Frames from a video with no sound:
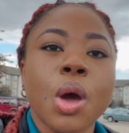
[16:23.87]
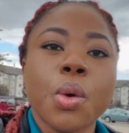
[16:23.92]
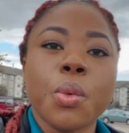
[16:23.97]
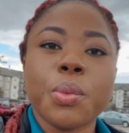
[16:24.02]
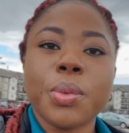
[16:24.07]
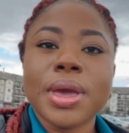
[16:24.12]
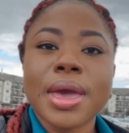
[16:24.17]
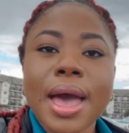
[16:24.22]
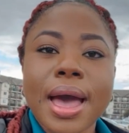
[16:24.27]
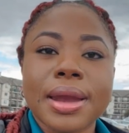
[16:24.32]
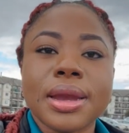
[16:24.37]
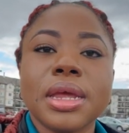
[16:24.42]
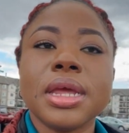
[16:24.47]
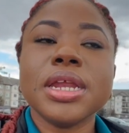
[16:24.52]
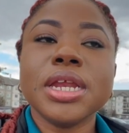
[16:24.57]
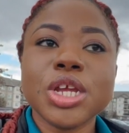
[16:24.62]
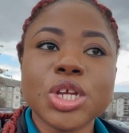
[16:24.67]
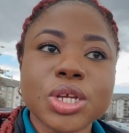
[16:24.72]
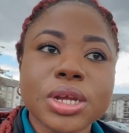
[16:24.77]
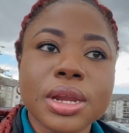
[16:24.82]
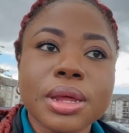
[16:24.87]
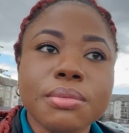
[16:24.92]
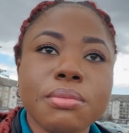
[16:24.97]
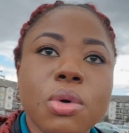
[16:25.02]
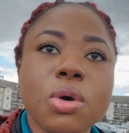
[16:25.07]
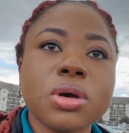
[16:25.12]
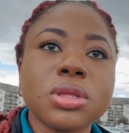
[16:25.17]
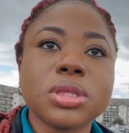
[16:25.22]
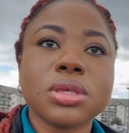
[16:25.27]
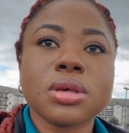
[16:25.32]
we had initially
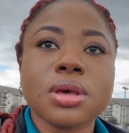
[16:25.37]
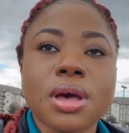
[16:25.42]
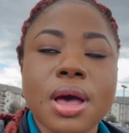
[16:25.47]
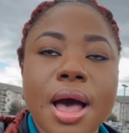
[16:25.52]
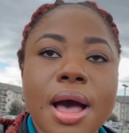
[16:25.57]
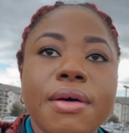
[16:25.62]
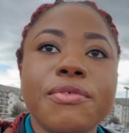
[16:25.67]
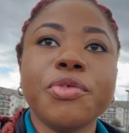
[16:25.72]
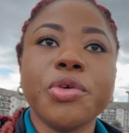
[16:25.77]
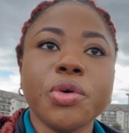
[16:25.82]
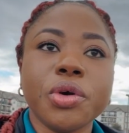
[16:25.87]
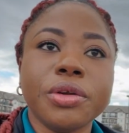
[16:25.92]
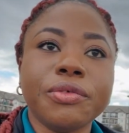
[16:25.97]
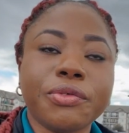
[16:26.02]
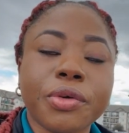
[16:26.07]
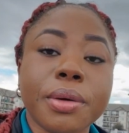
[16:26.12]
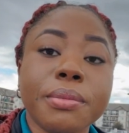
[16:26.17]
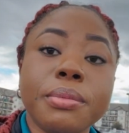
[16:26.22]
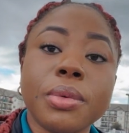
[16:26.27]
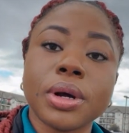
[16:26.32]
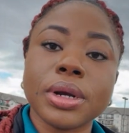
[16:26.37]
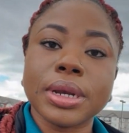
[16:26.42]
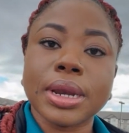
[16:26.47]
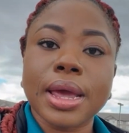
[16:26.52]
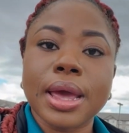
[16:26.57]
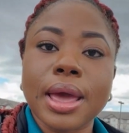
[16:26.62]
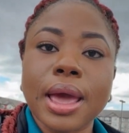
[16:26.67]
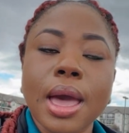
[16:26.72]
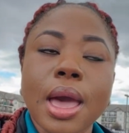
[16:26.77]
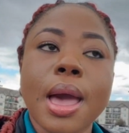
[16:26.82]
booked a viewing for
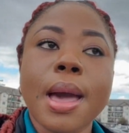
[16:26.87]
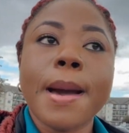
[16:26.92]
Monday,